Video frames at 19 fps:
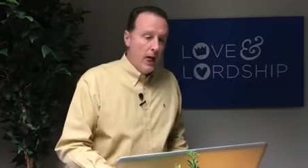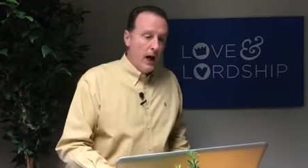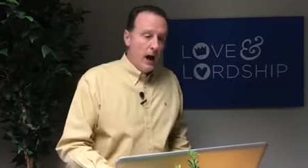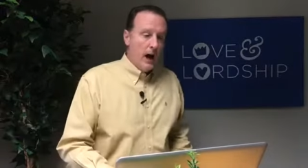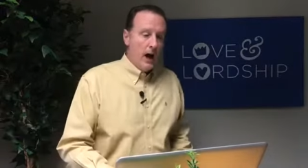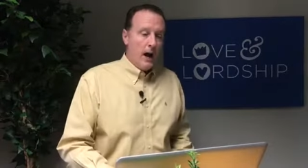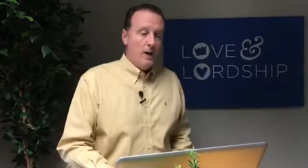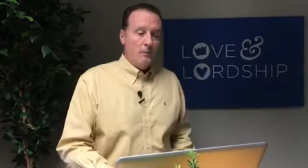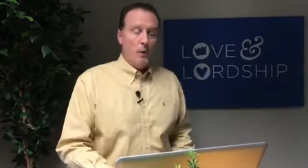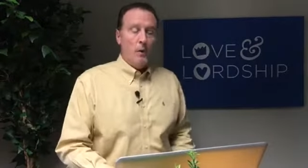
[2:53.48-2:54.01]

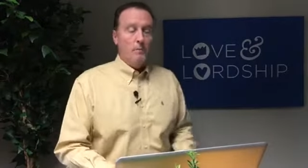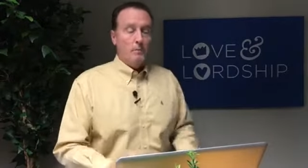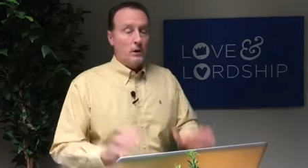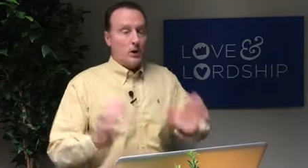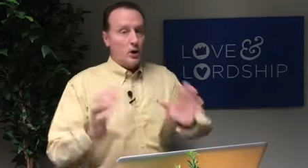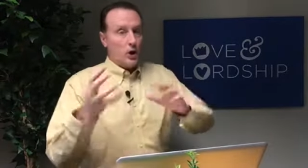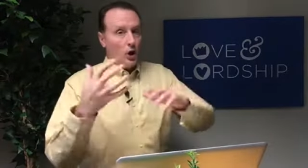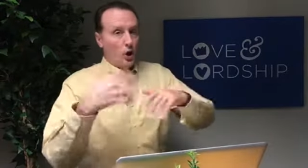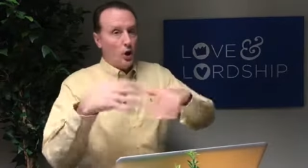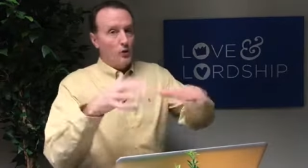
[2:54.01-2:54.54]
I, I'm going
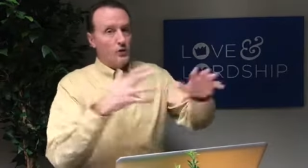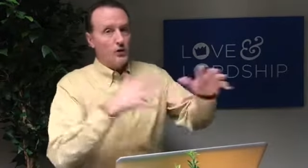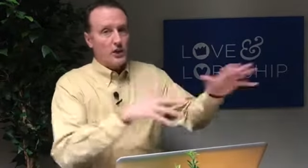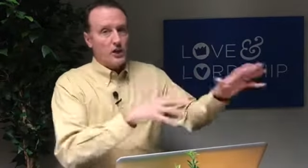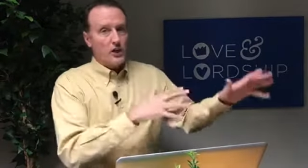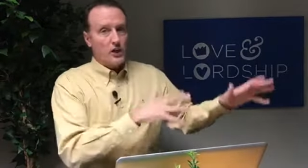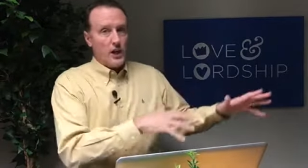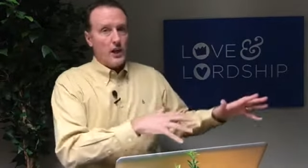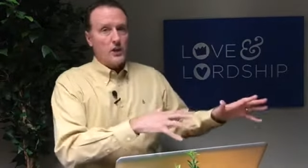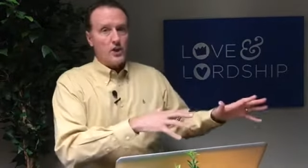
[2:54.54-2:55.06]
to close
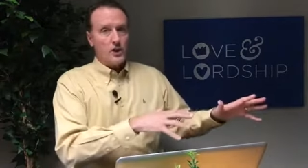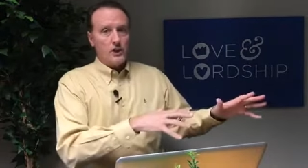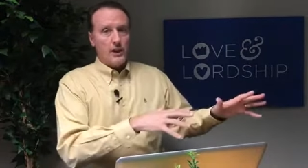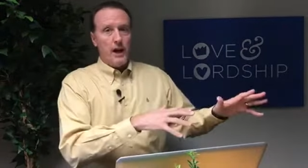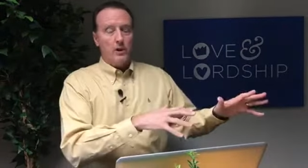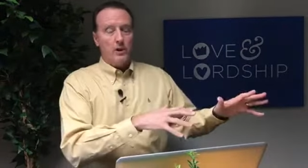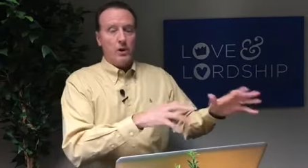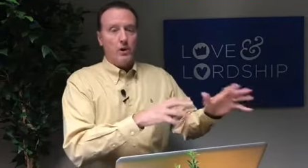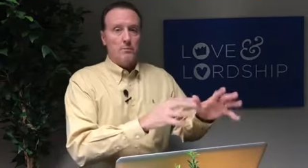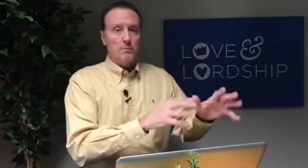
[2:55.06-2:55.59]
this section
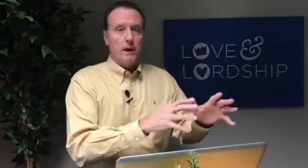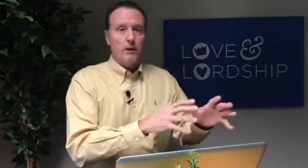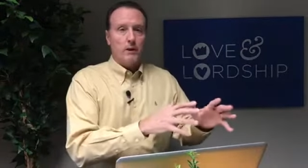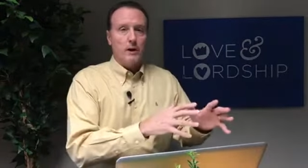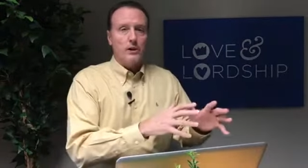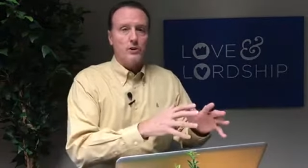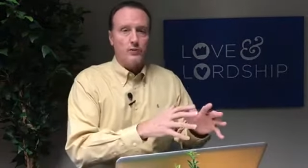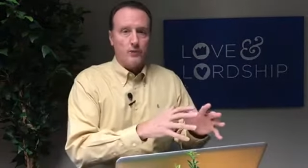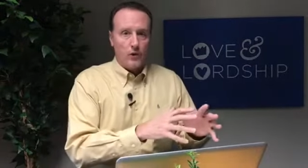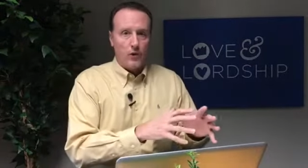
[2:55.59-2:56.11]
out on
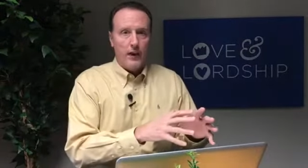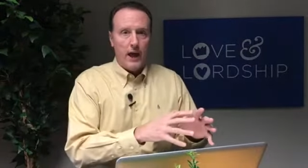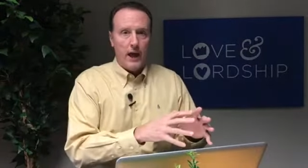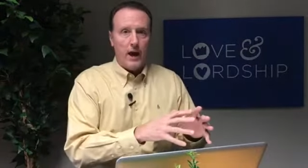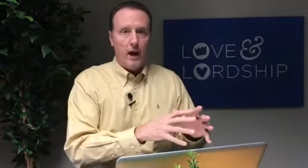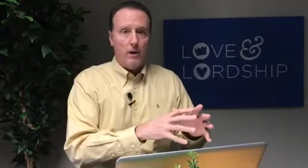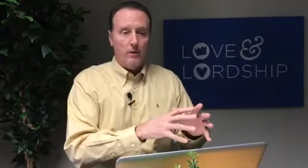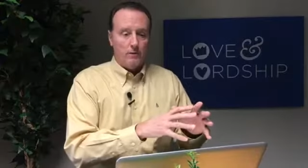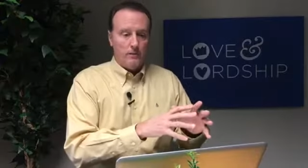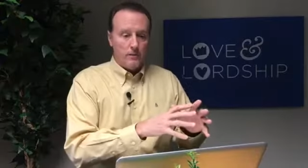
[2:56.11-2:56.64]
marriage for
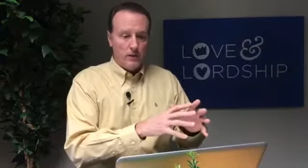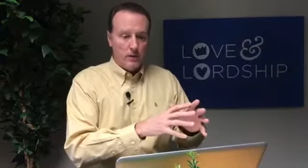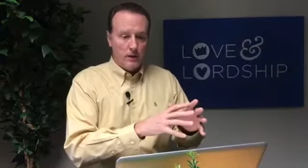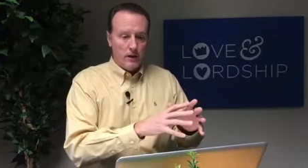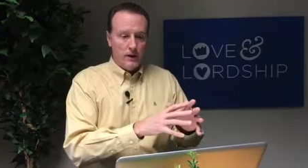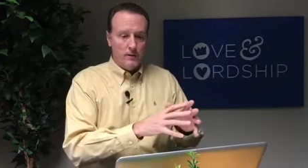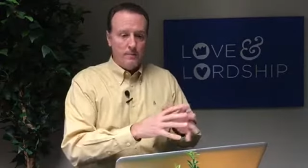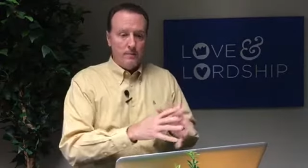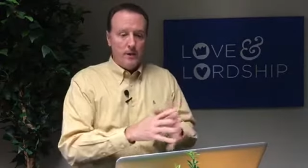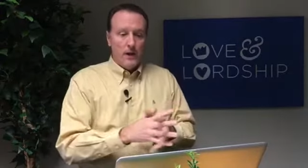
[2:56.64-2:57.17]
now, all
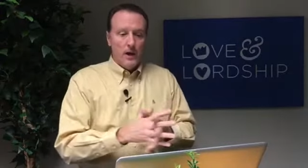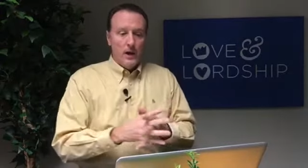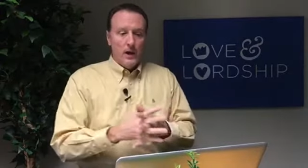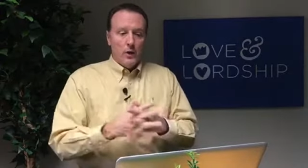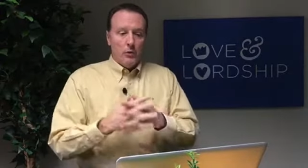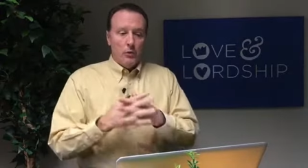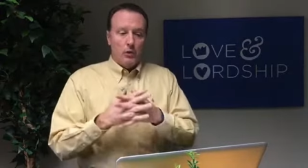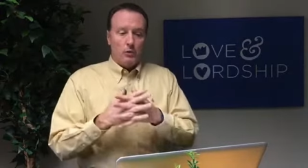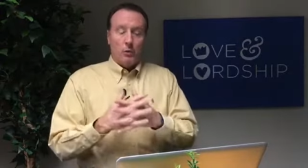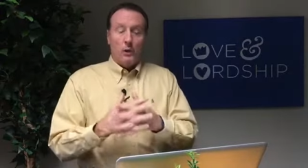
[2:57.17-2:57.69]
right,
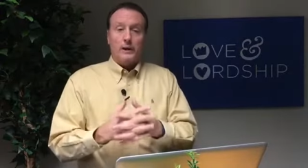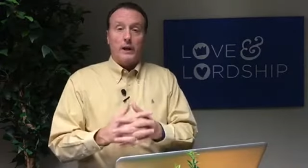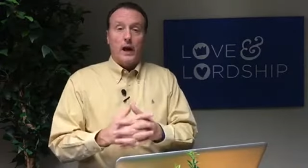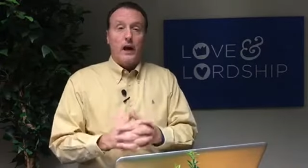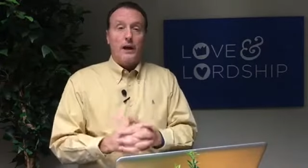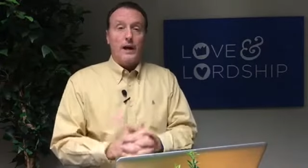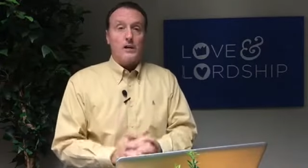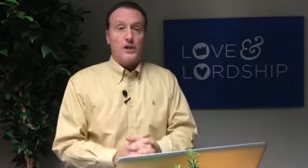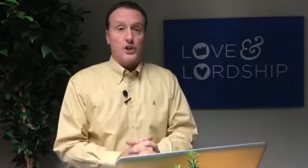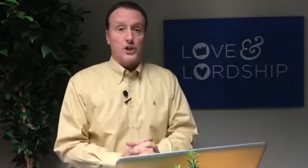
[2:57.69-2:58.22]
with what
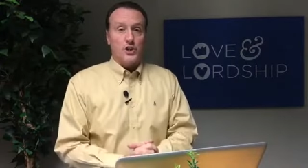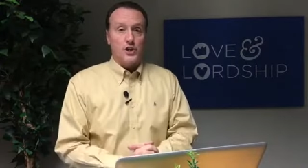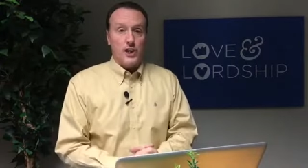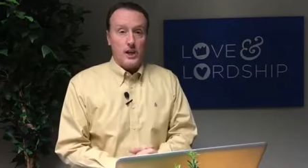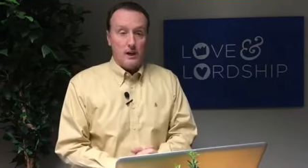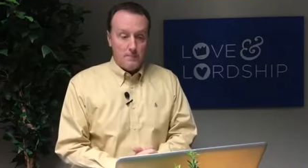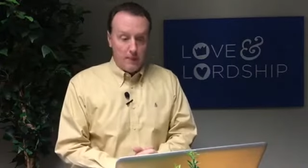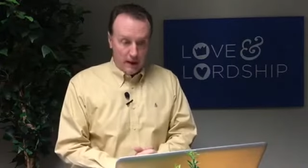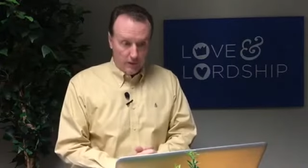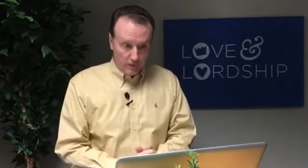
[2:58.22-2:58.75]
God has to
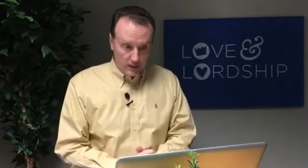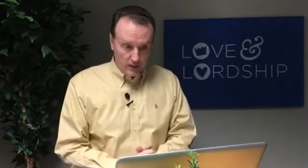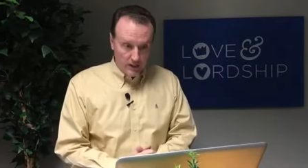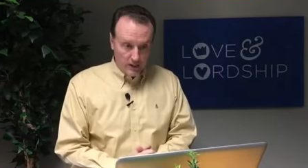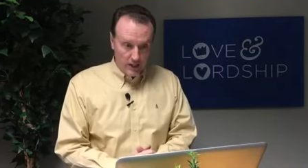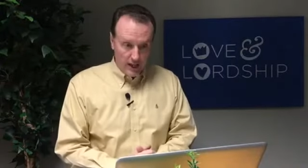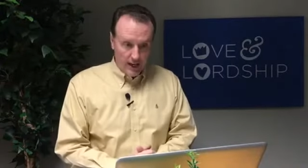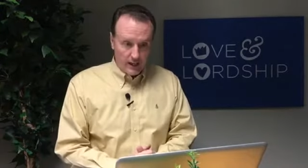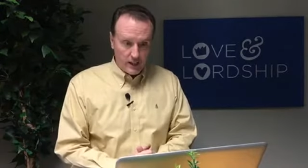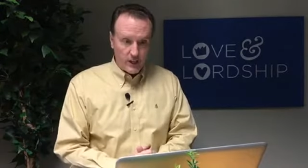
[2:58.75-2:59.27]
say about
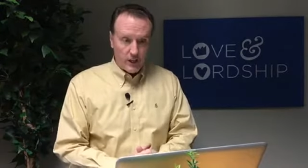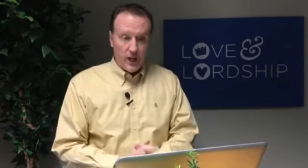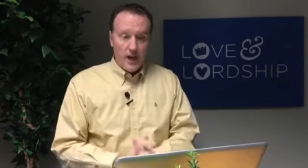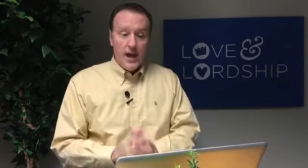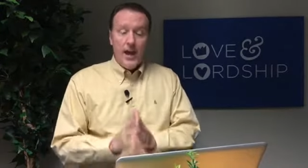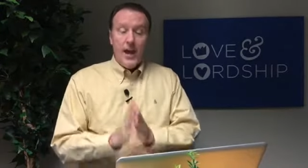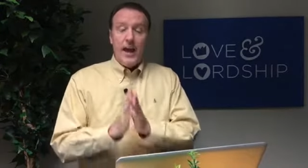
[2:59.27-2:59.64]
these things.